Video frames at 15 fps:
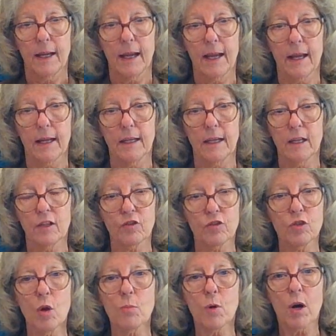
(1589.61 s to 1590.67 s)
And it
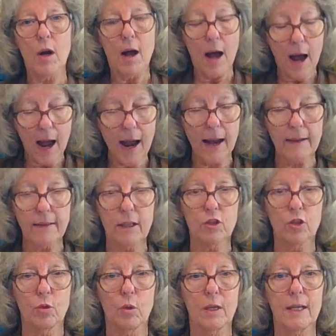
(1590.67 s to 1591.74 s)
is no more I
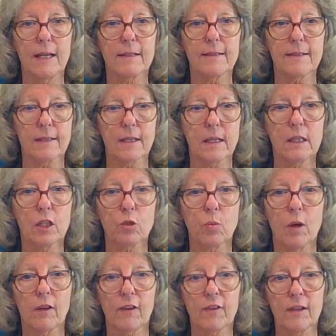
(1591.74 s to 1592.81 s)
that do it, it's sin that
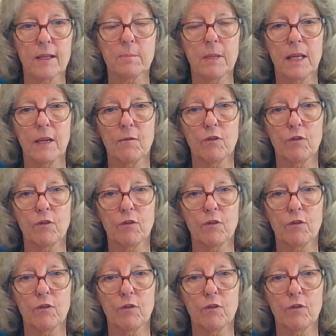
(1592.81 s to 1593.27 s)
dwelleth in me.